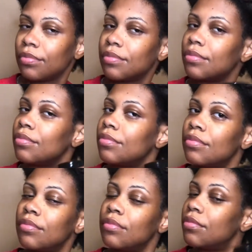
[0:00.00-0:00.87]

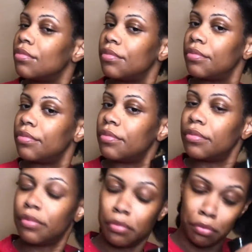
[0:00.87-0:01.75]

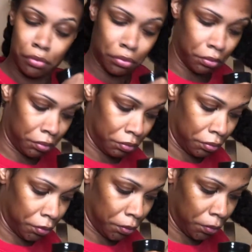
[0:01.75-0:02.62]

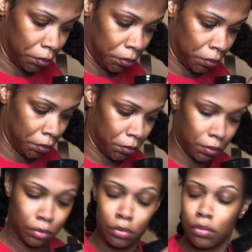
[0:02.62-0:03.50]

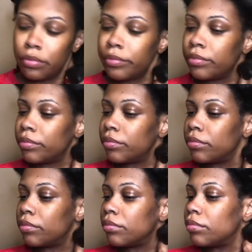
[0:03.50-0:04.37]

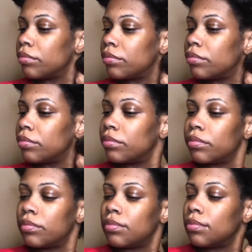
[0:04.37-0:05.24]

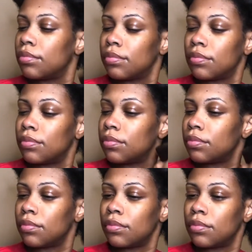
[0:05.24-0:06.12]

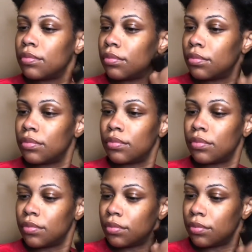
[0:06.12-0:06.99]

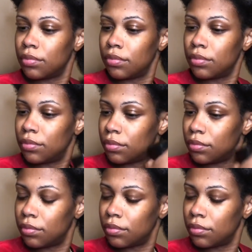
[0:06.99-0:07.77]
Nothing is said.